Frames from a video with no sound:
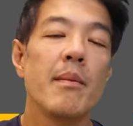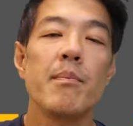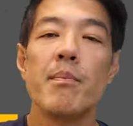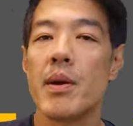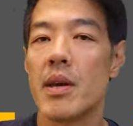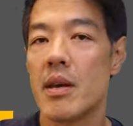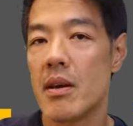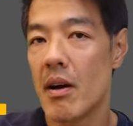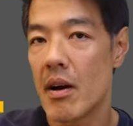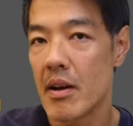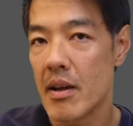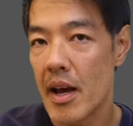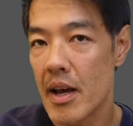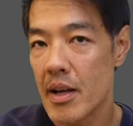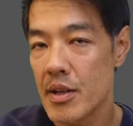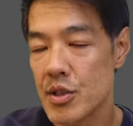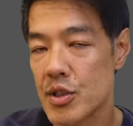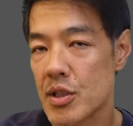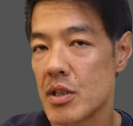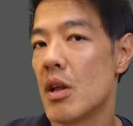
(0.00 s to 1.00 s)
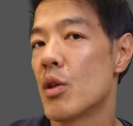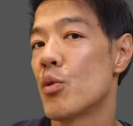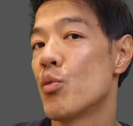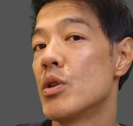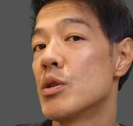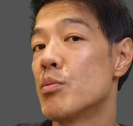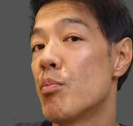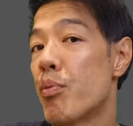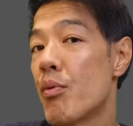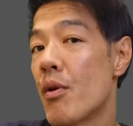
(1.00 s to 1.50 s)
and PIH, in other
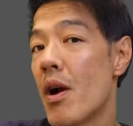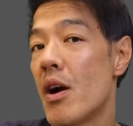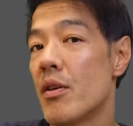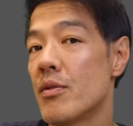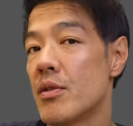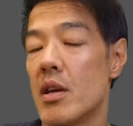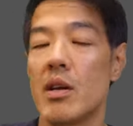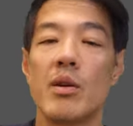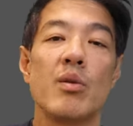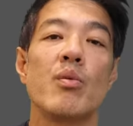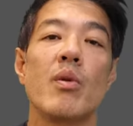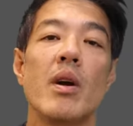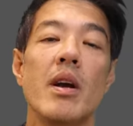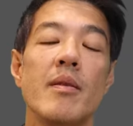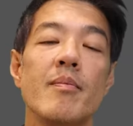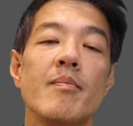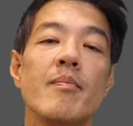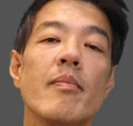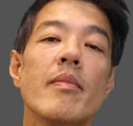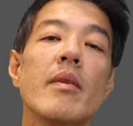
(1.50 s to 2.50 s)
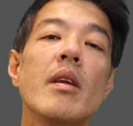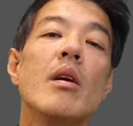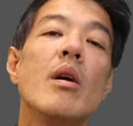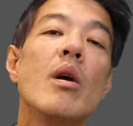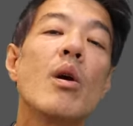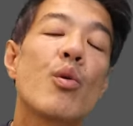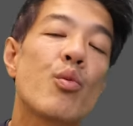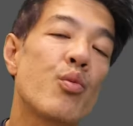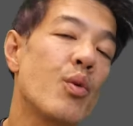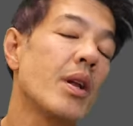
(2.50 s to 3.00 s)
words, brown and red,
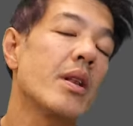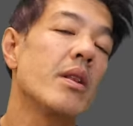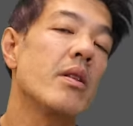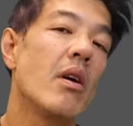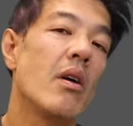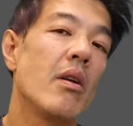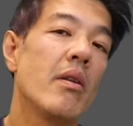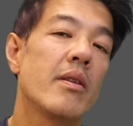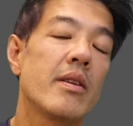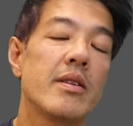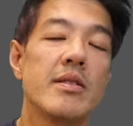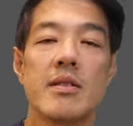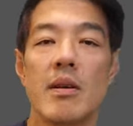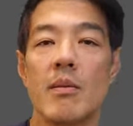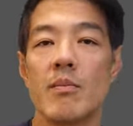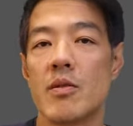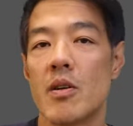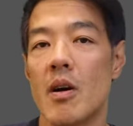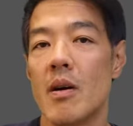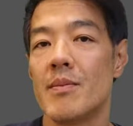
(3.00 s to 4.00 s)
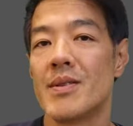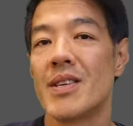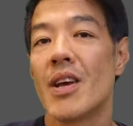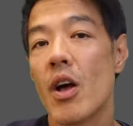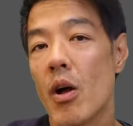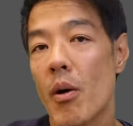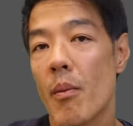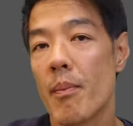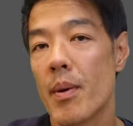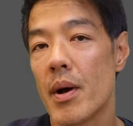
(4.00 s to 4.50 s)
retinol can sometimes
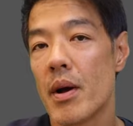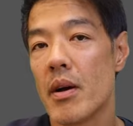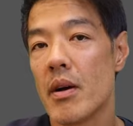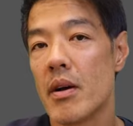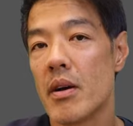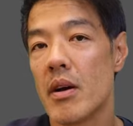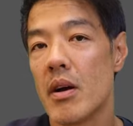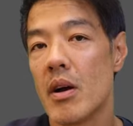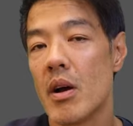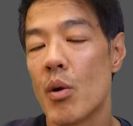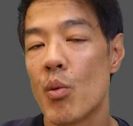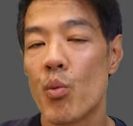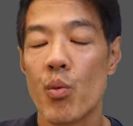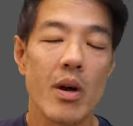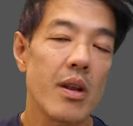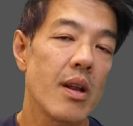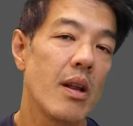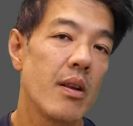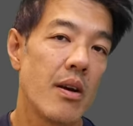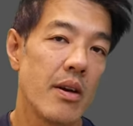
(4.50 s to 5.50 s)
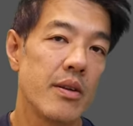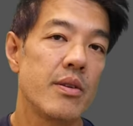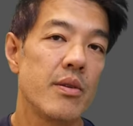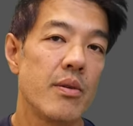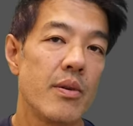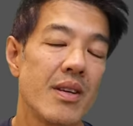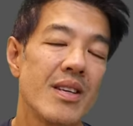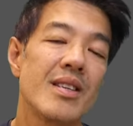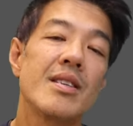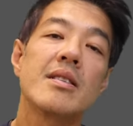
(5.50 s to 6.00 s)
help. What I like
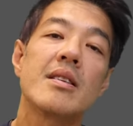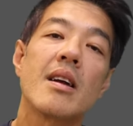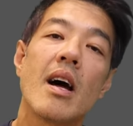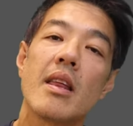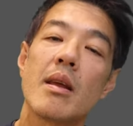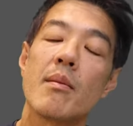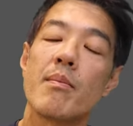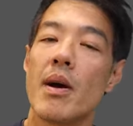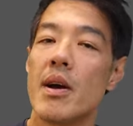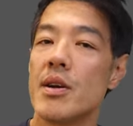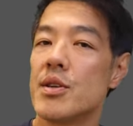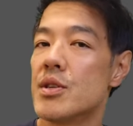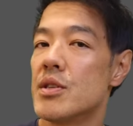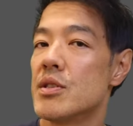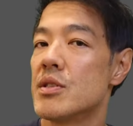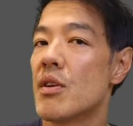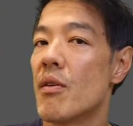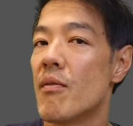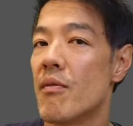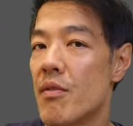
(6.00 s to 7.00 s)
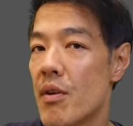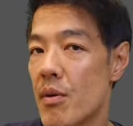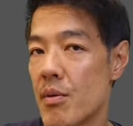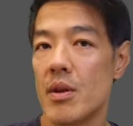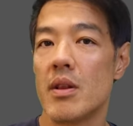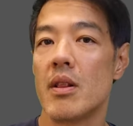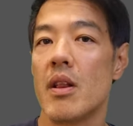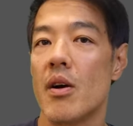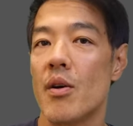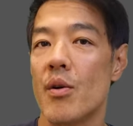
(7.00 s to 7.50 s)
doing is starting patients
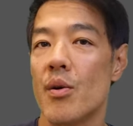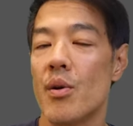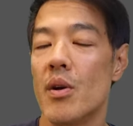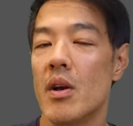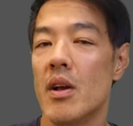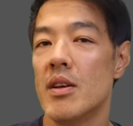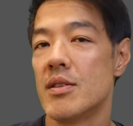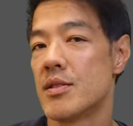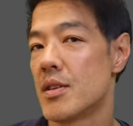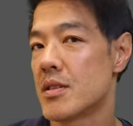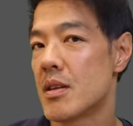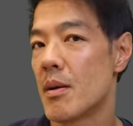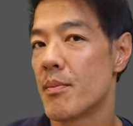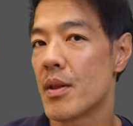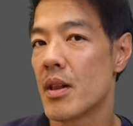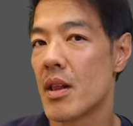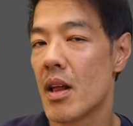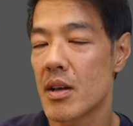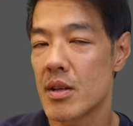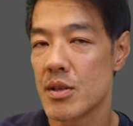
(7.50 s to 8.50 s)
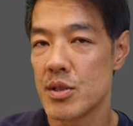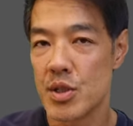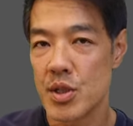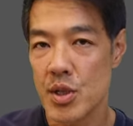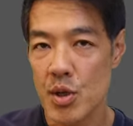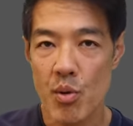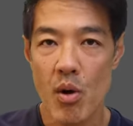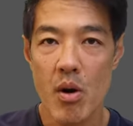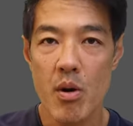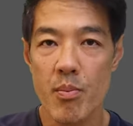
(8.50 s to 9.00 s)
very low. So something like a
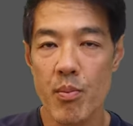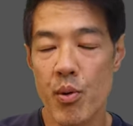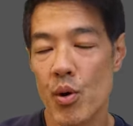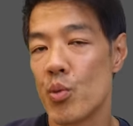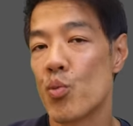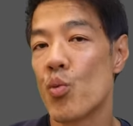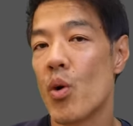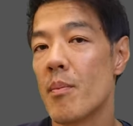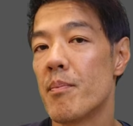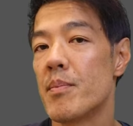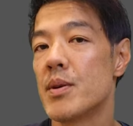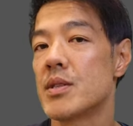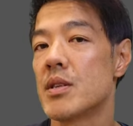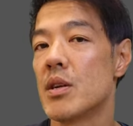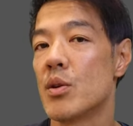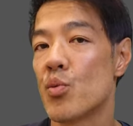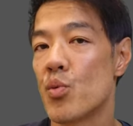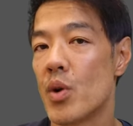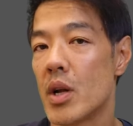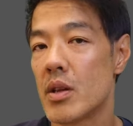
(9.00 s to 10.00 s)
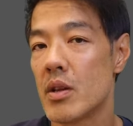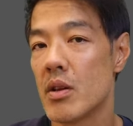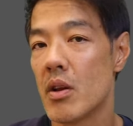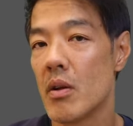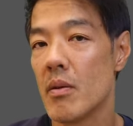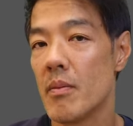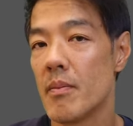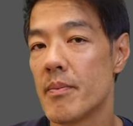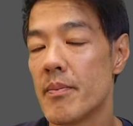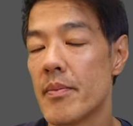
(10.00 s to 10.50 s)
0.1%
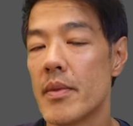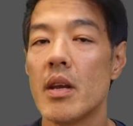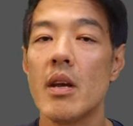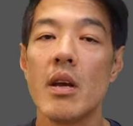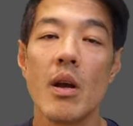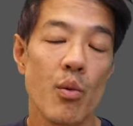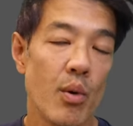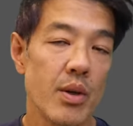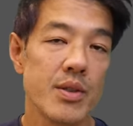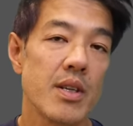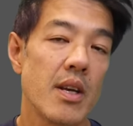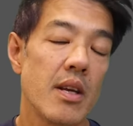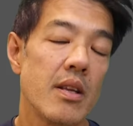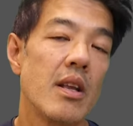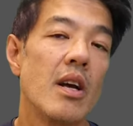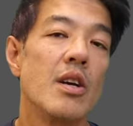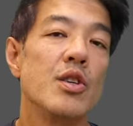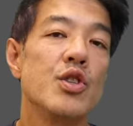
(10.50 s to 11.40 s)
retinol. And once again,